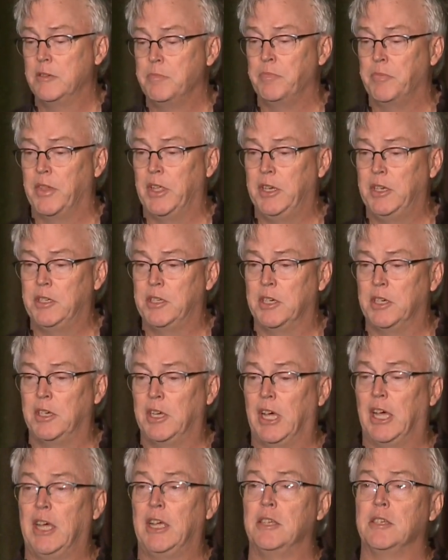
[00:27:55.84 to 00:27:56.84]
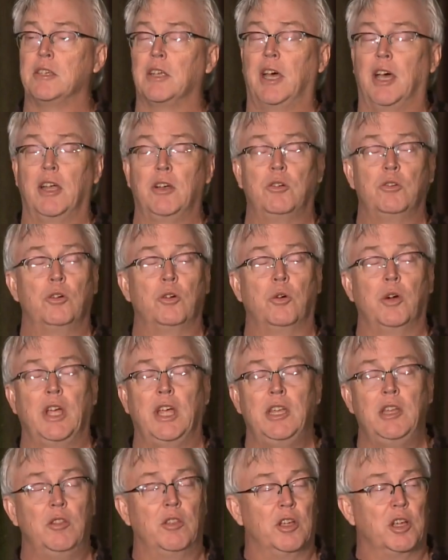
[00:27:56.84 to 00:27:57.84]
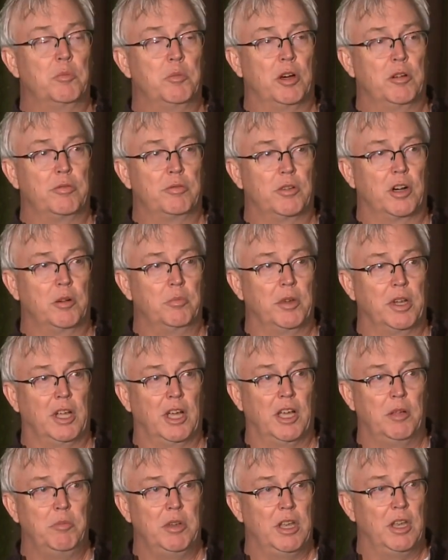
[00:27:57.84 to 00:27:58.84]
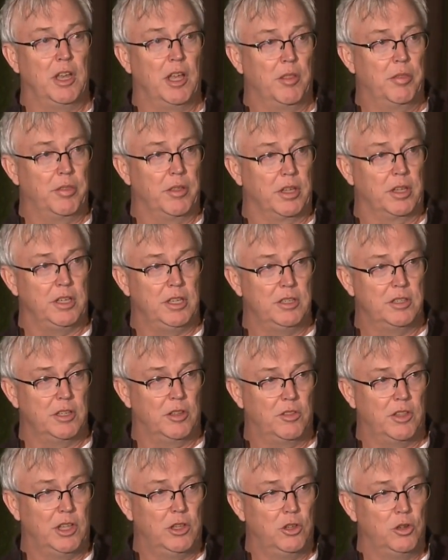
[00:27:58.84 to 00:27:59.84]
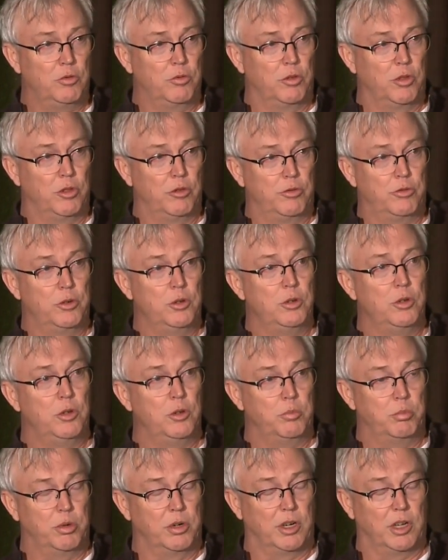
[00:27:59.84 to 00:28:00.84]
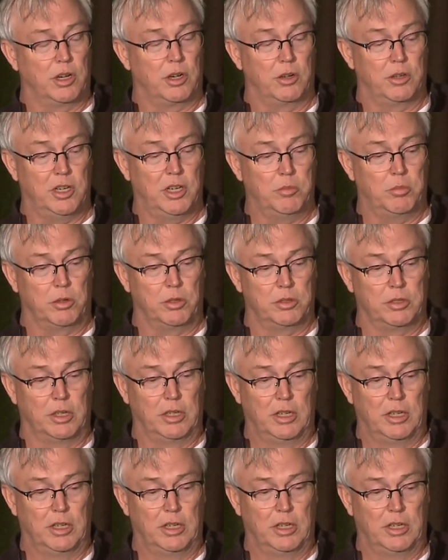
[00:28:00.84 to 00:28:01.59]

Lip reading: And he said, guys, I don't know anything about farming. I mean, nothing. He said, thank you for the food you put on our tables,